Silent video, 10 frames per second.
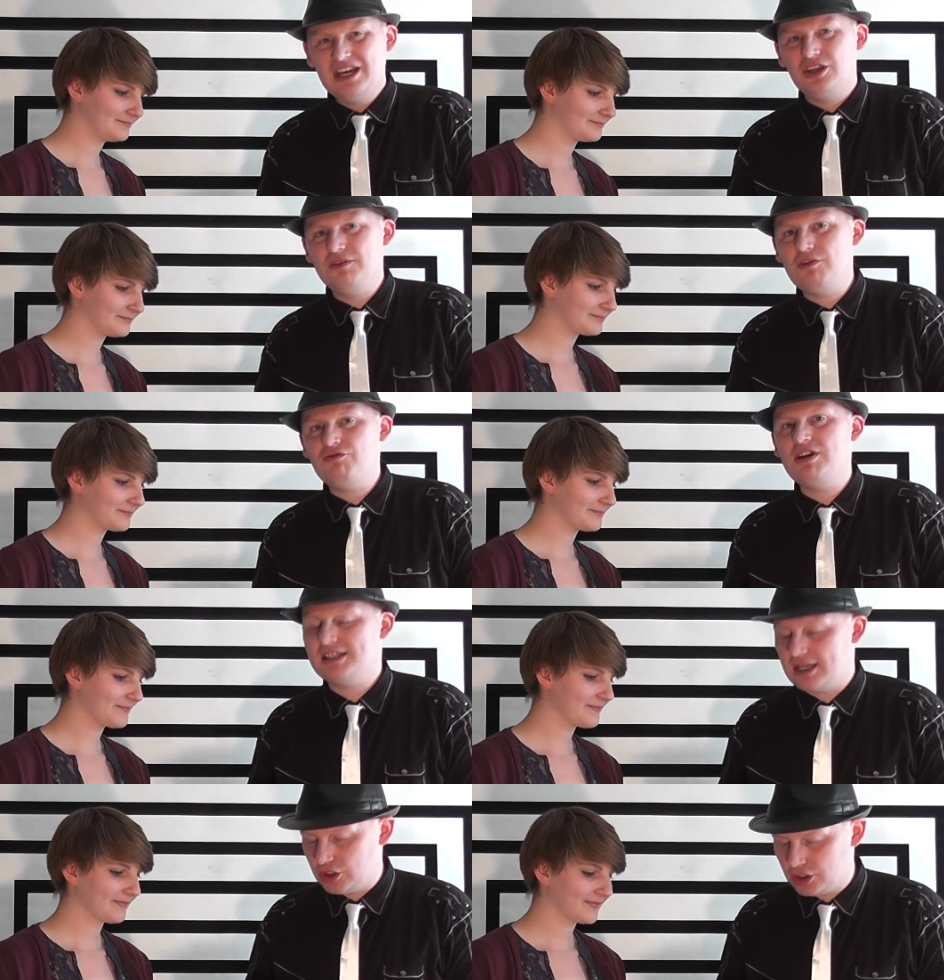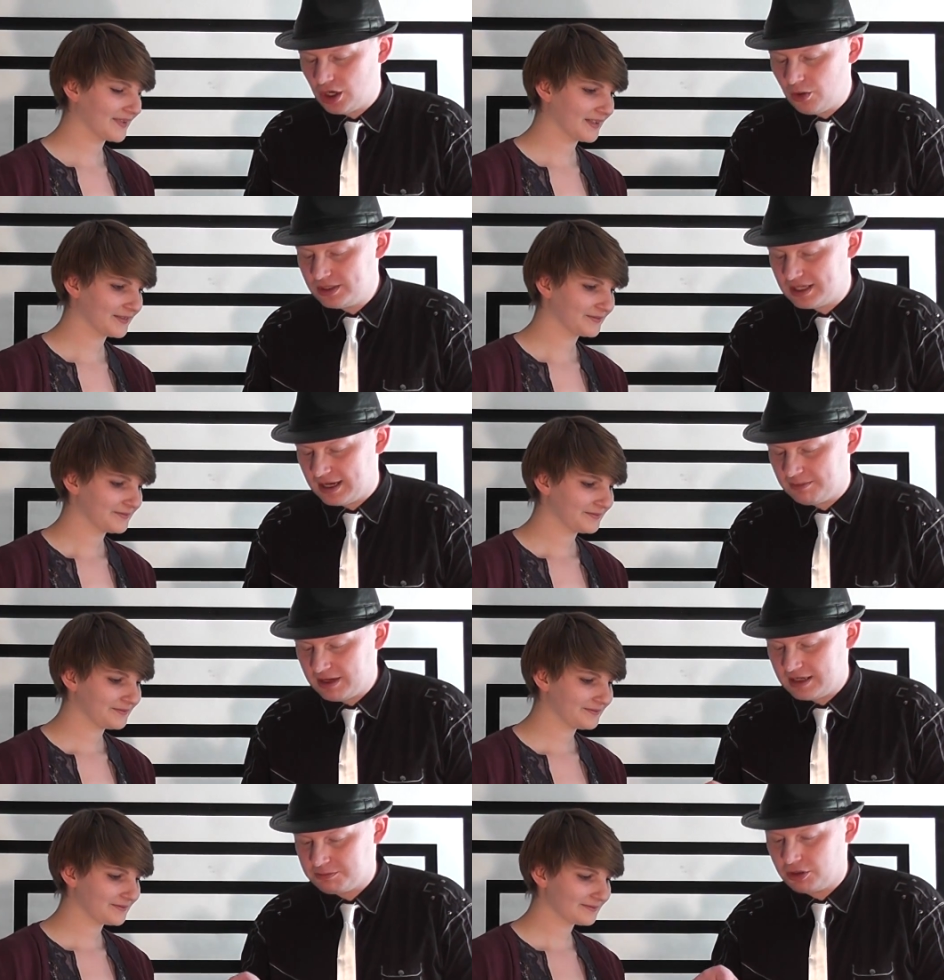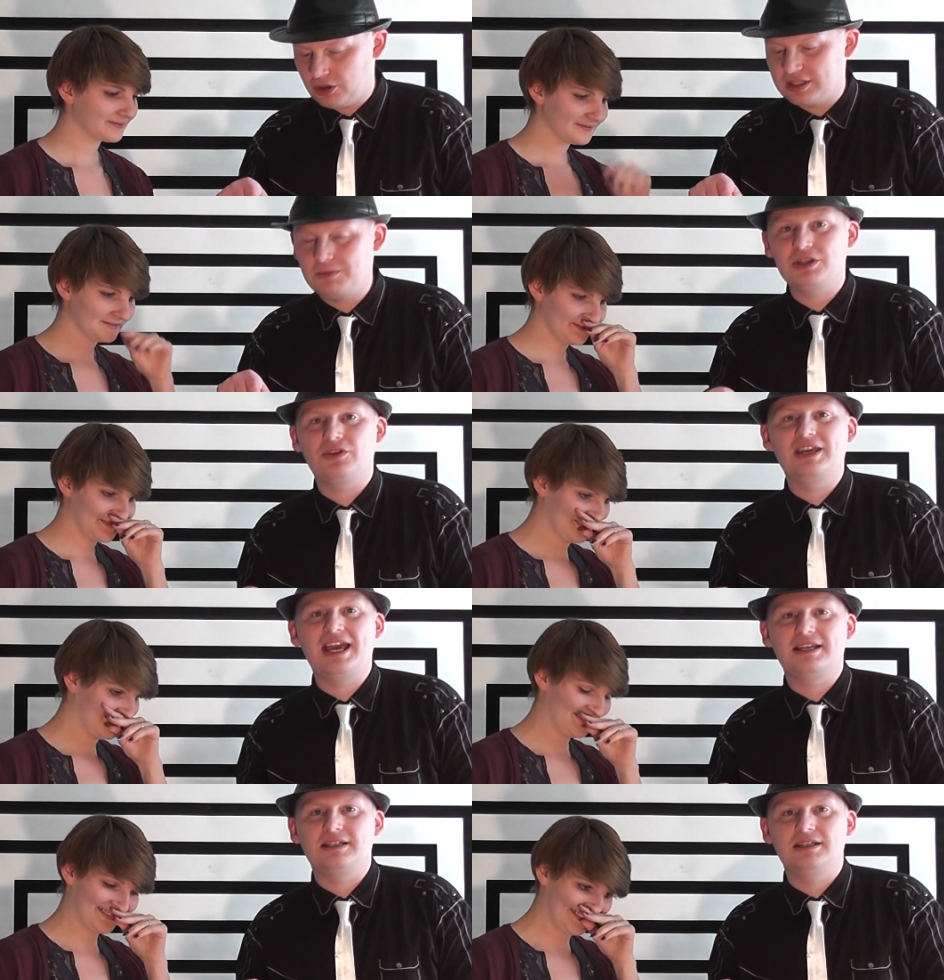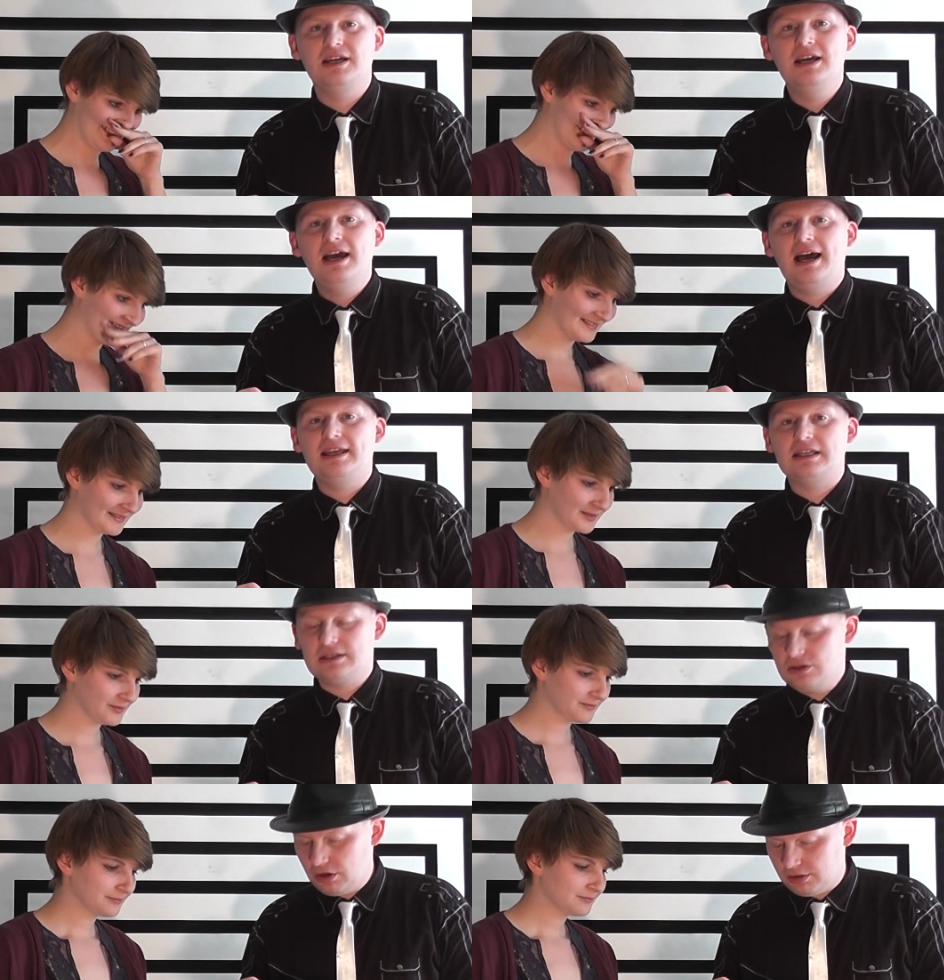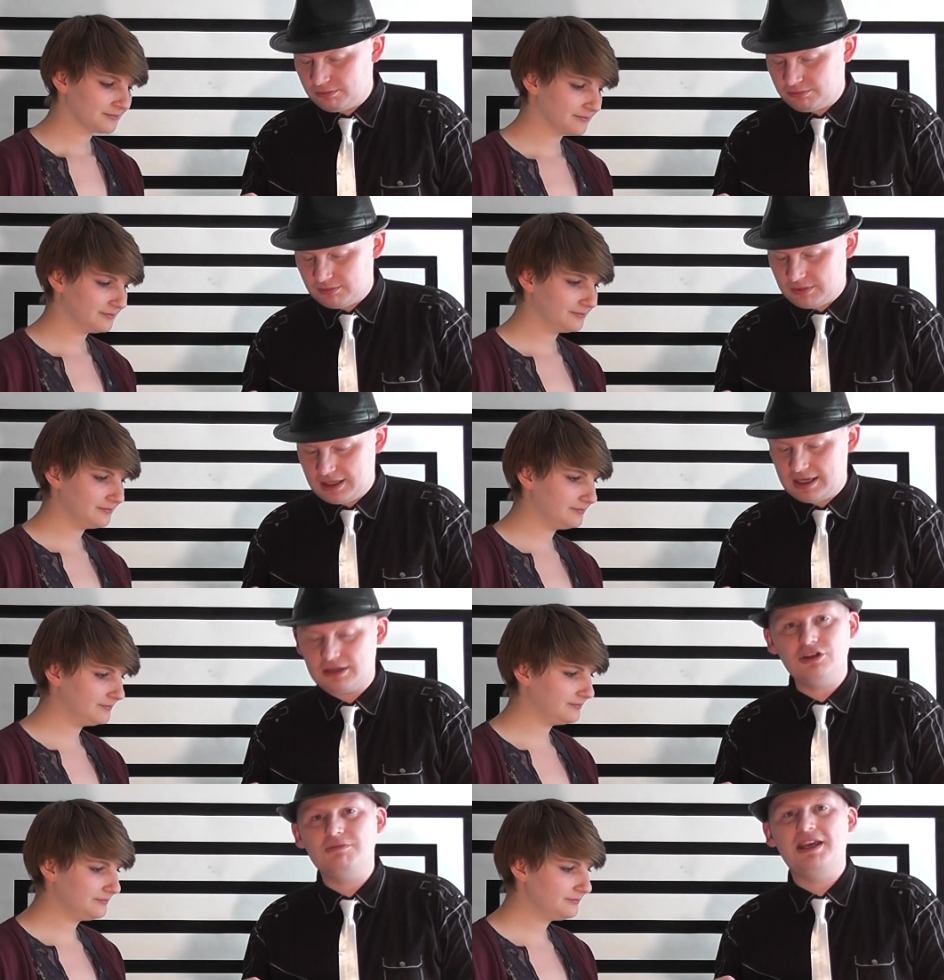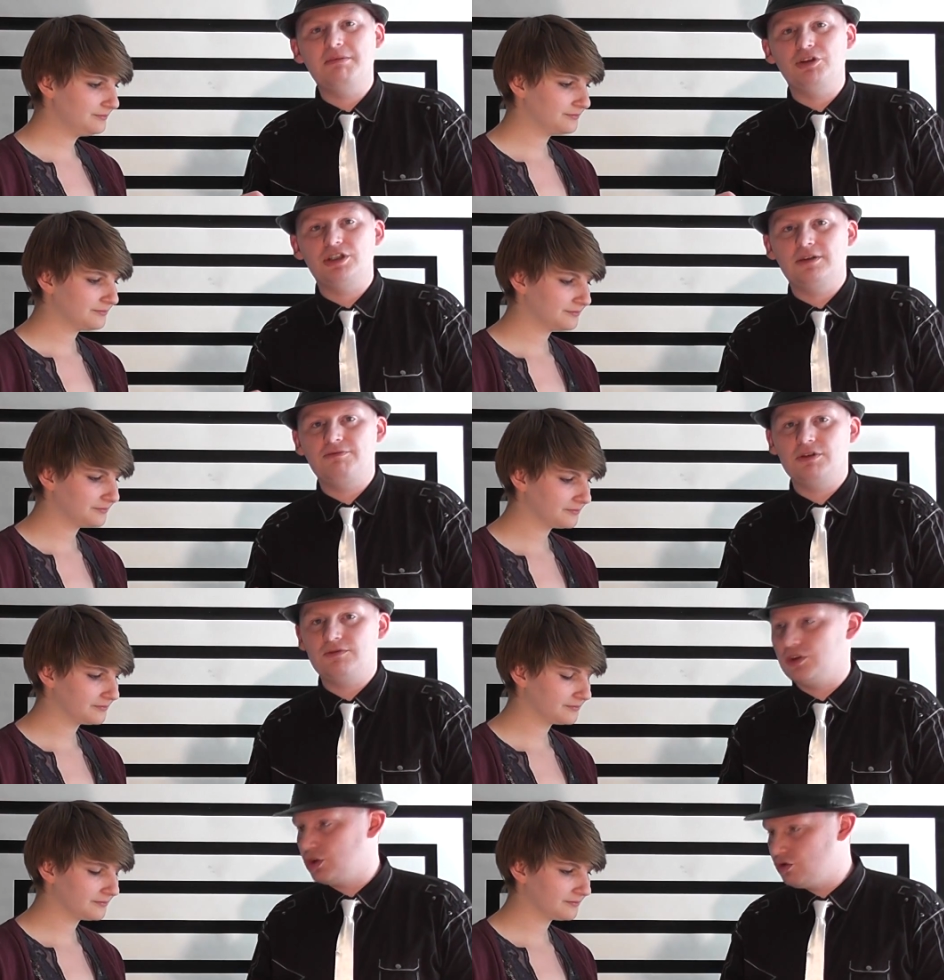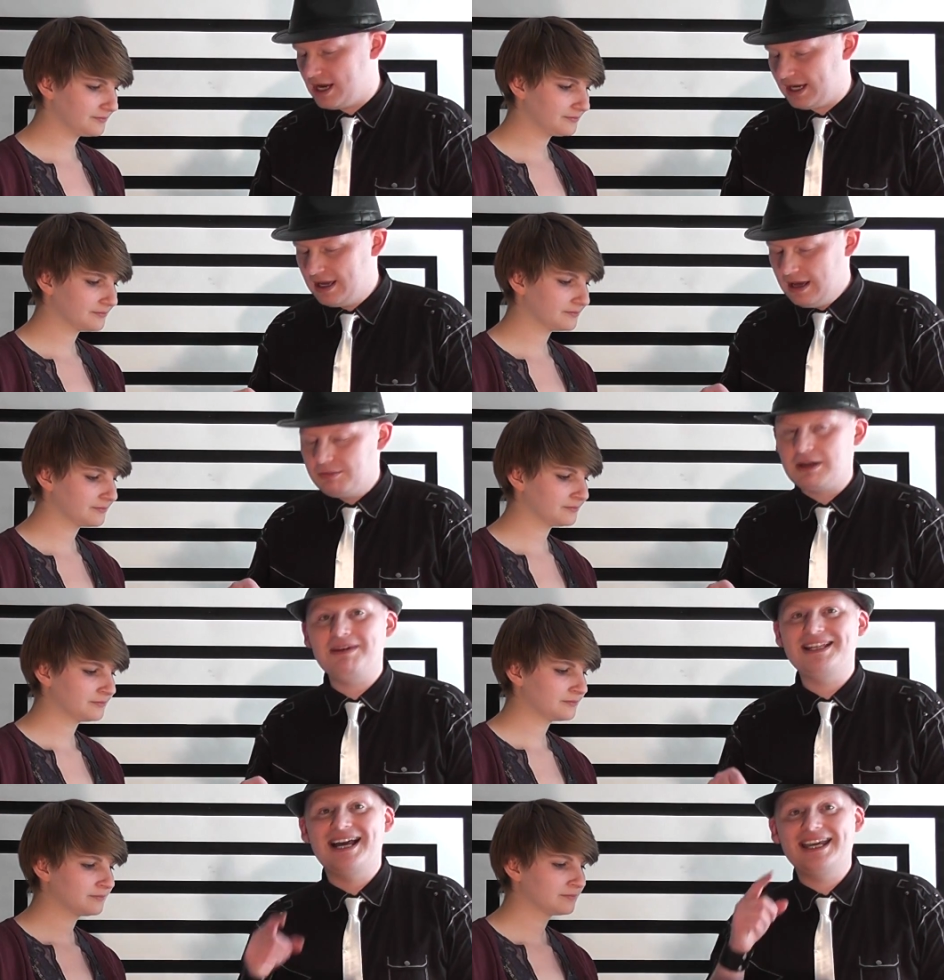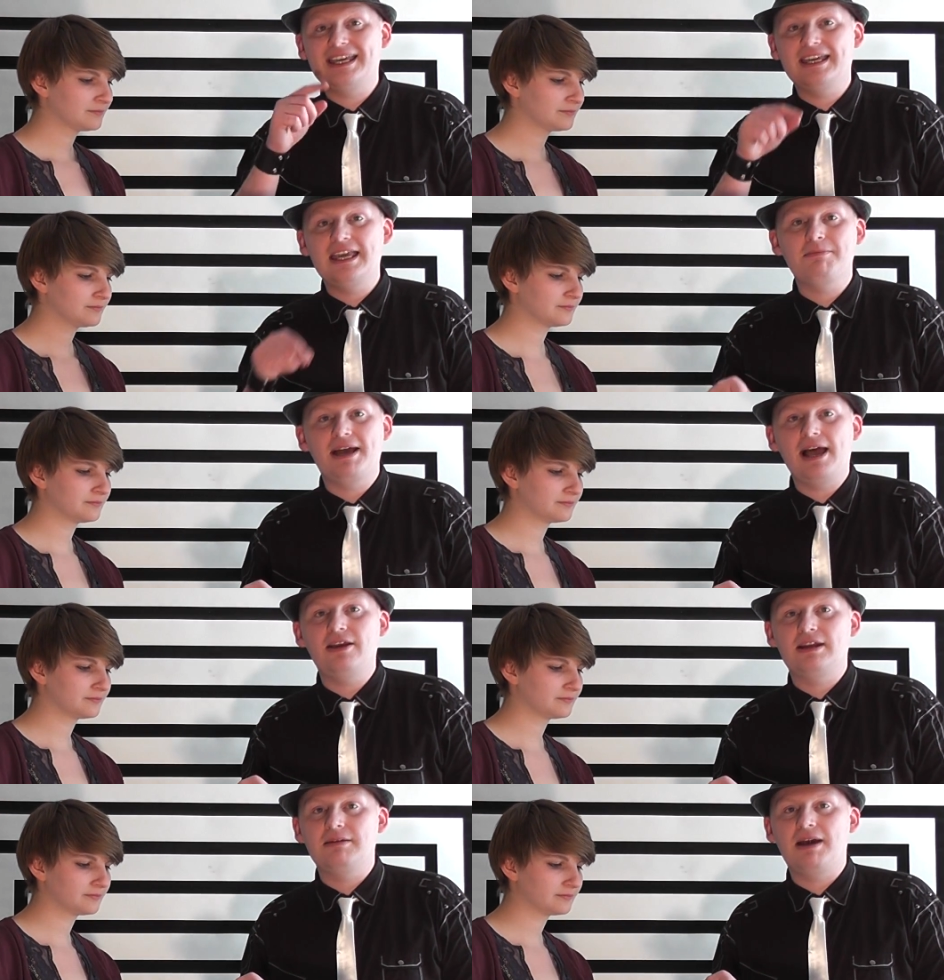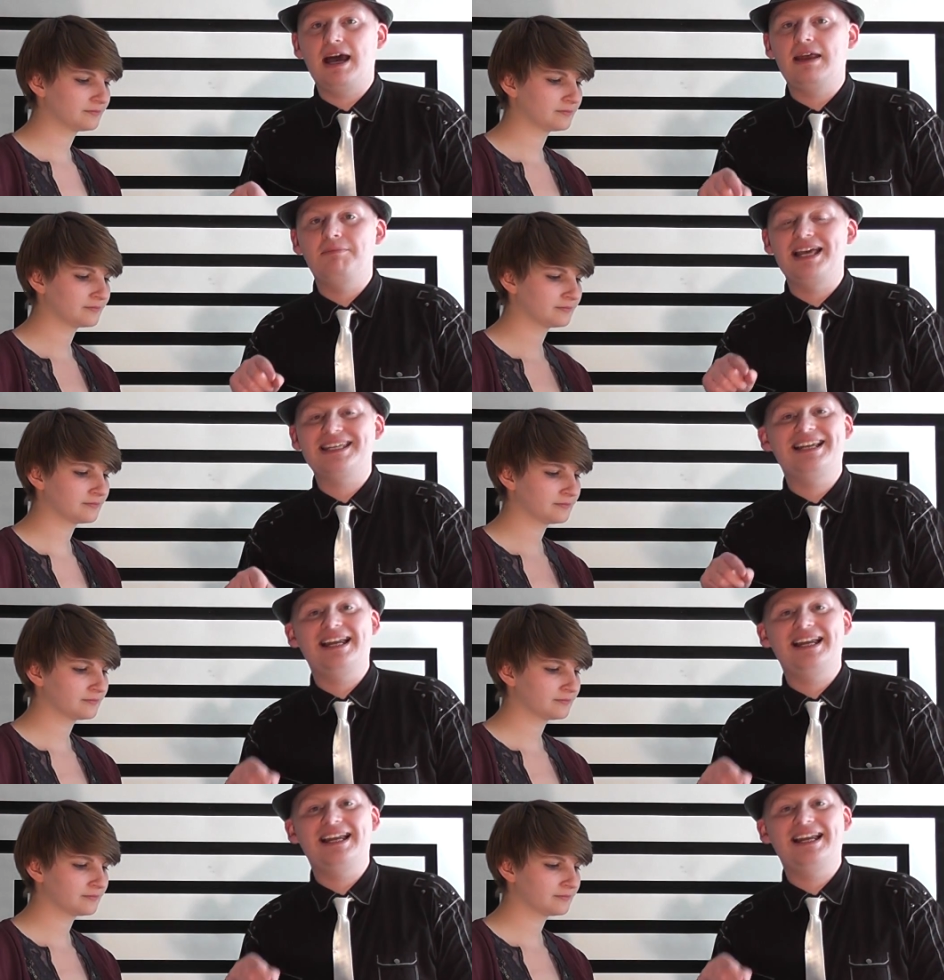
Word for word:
Speaker 1: The other reason I chose him is because he was on the end, and it doesn't make much difference for the trick, but it means I can keep my eye on him and I'm less